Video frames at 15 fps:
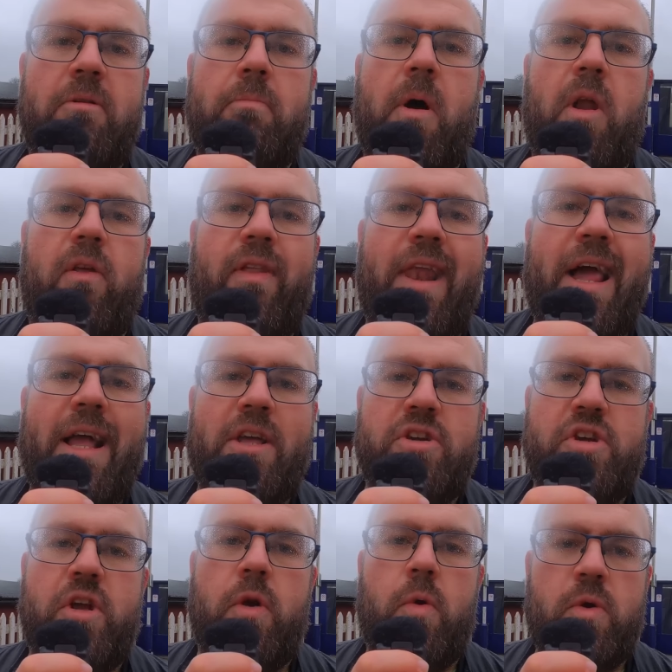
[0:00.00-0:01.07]
as part of the
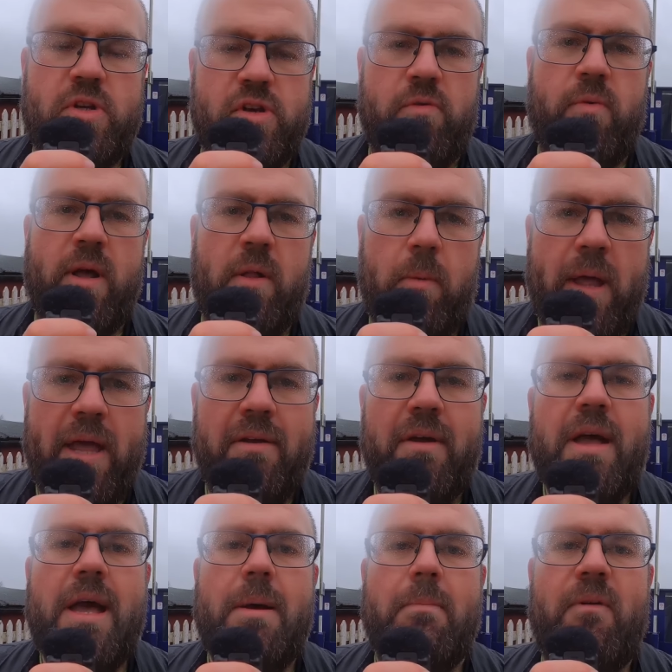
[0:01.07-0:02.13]
Lancashire-Yorkshire Railway
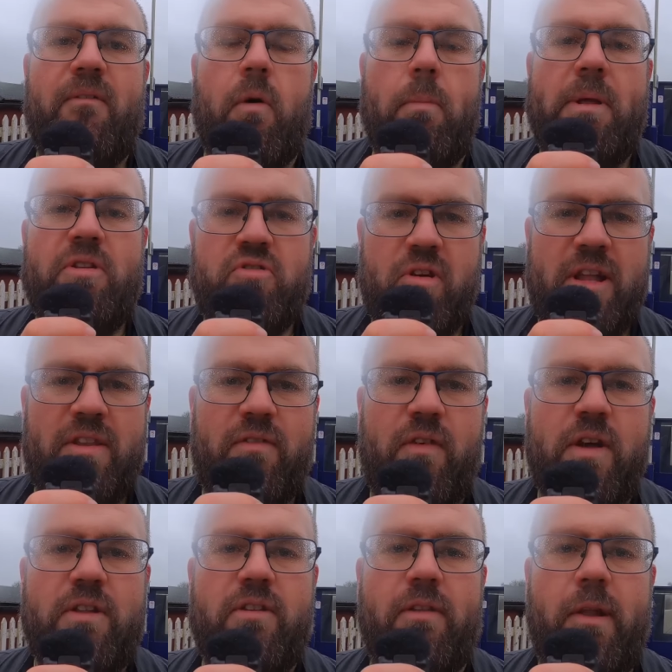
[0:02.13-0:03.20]
before being
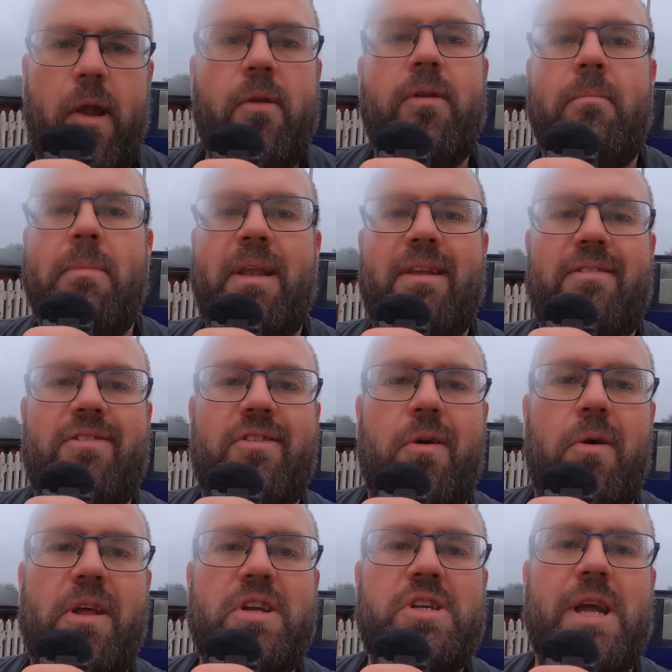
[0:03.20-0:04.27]
transferred to the London Midland
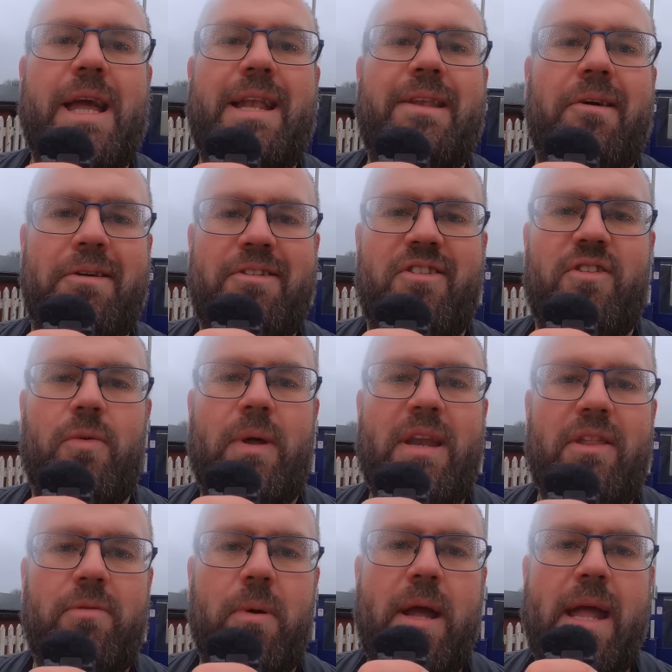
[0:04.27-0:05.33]
Scottish in
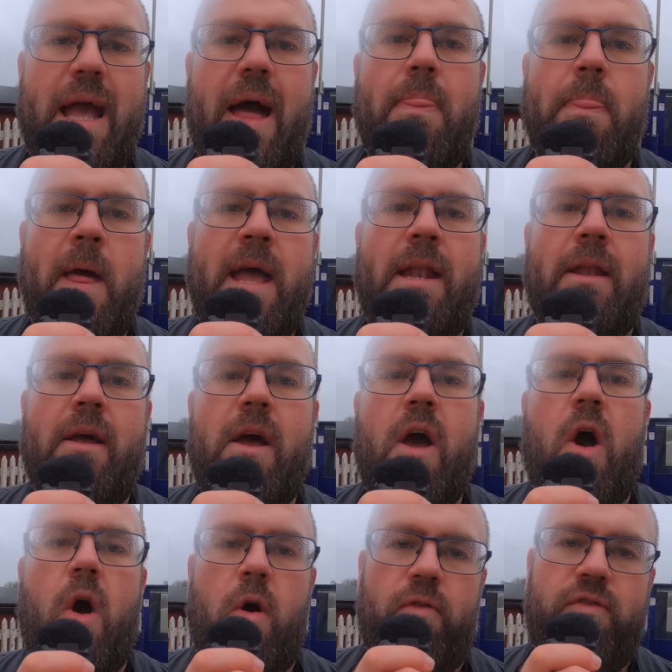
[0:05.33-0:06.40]
1923 and then
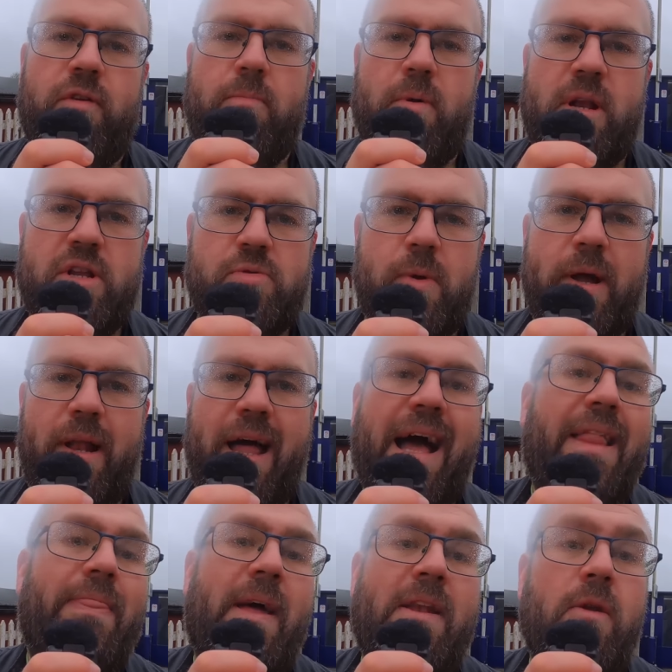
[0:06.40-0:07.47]
onto British Rail
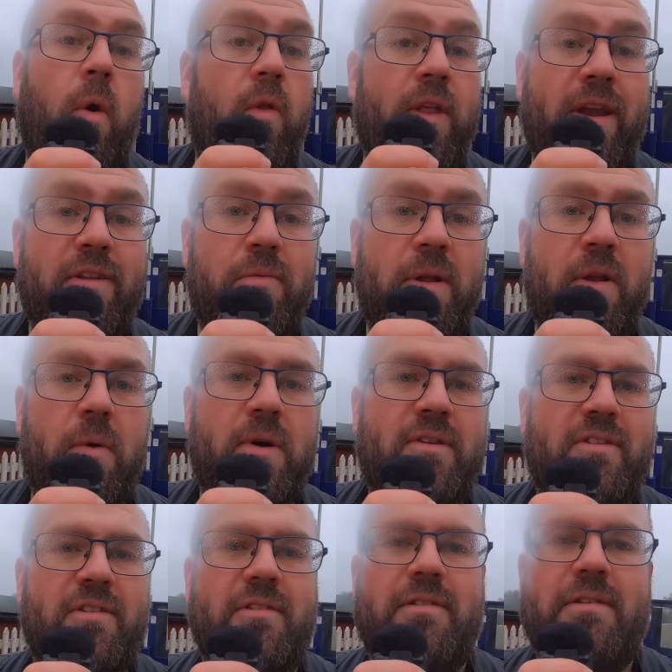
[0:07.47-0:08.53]
and then Northern as we know it.